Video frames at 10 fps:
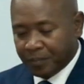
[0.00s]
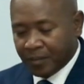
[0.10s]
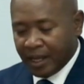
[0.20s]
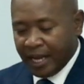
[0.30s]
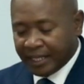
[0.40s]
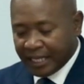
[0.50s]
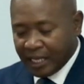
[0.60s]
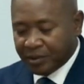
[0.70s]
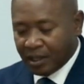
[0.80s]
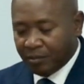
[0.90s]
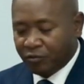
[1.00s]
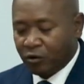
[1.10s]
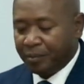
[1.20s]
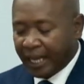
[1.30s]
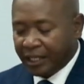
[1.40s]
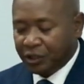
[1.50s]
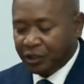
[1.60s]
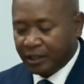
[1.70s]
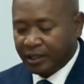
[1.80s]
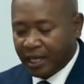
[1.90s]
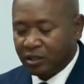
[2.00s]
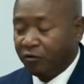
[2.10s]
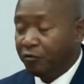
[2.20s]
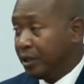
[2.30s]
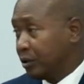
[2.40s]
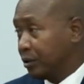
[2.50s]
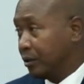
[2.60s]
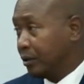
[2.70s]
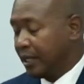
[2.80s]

and keeps them from engaging in the task of mission,